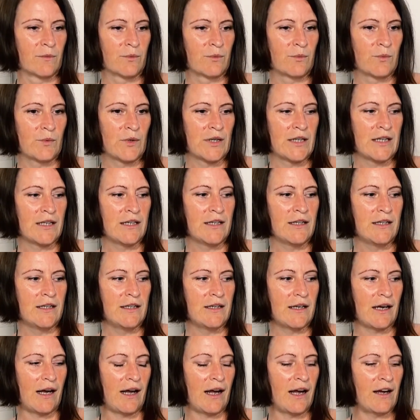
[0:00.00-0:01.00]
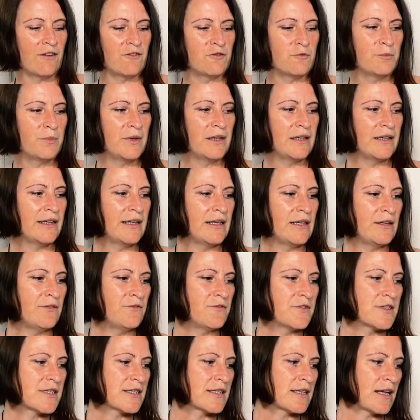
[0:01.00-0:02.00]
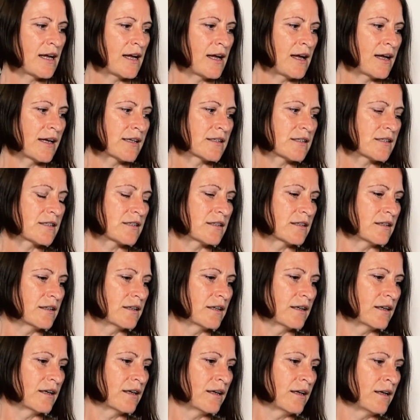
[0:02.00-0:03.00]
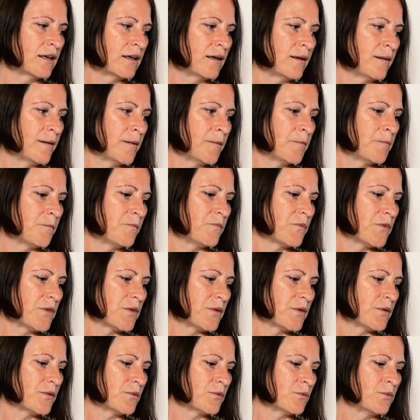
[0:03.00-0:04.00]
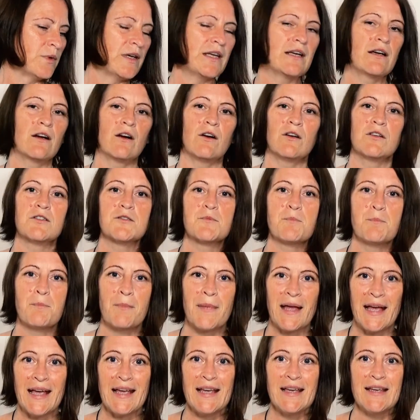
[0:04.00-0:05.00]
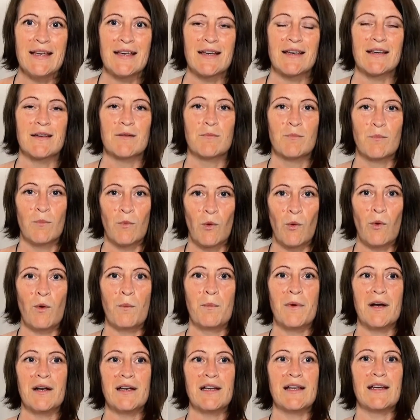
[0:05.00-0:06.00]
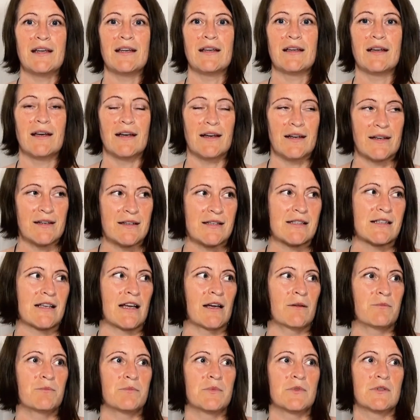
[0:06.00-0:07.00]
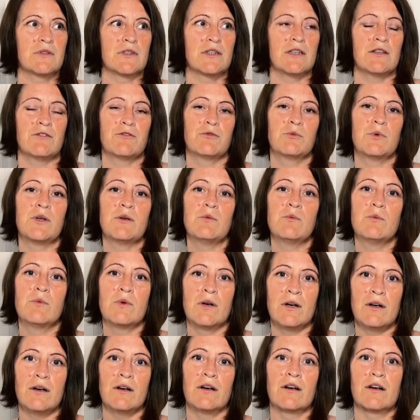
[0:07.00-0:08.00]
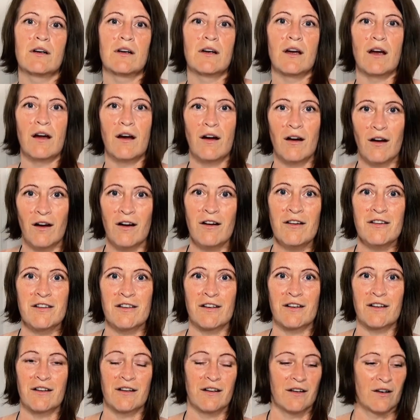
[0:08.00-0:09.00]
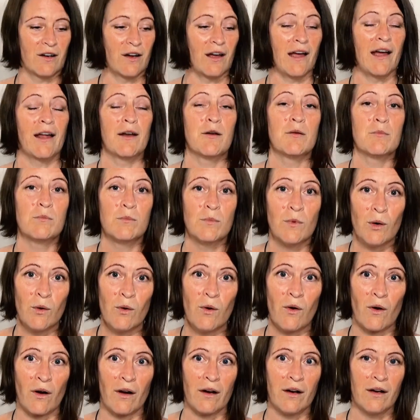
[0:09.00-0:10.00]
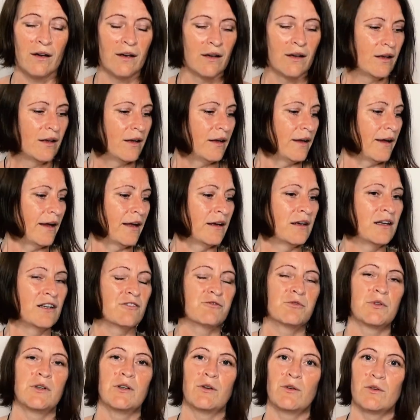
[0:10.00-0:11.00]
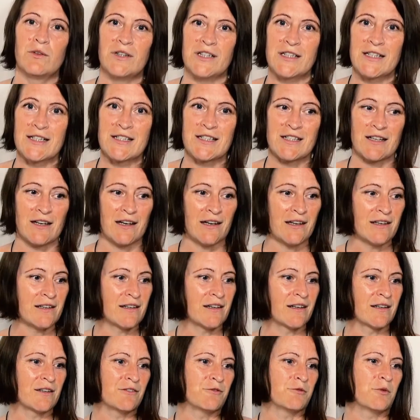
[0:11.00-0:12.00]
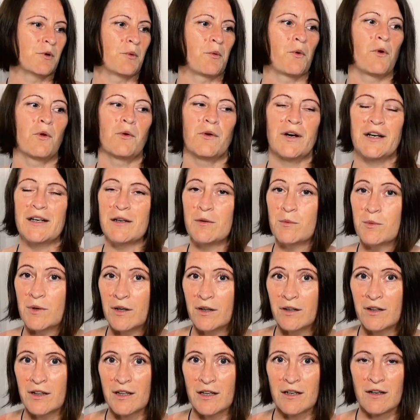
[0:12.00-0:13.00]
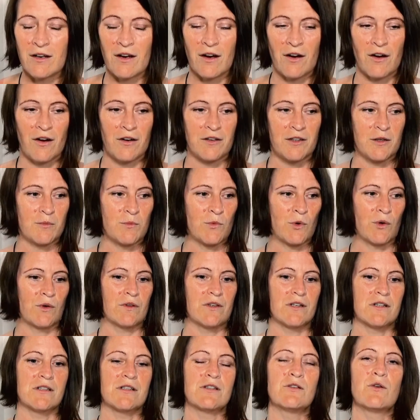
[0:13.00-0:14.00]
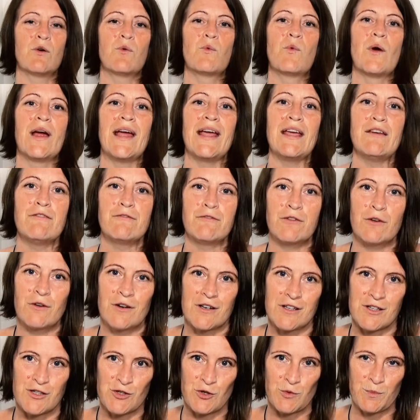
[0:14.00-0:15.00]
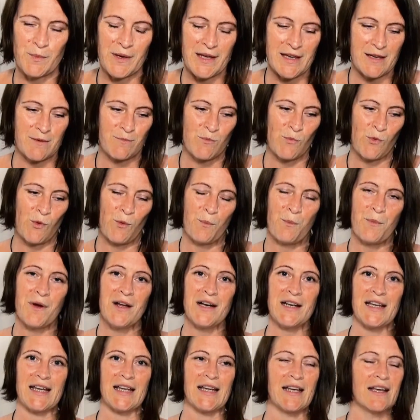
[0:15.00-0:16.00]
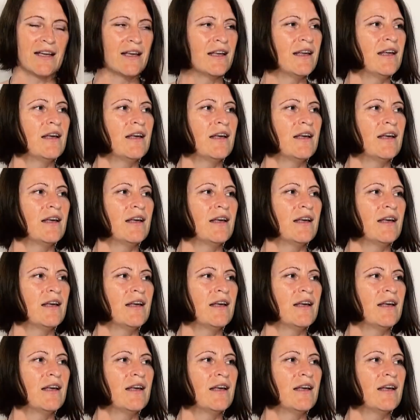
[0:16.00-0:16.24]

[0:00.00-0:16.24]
We have beliefs that we can't make more money except if we work harder and more. And if we're already tired, if we're already working hard and more, there's no way for us to make more money.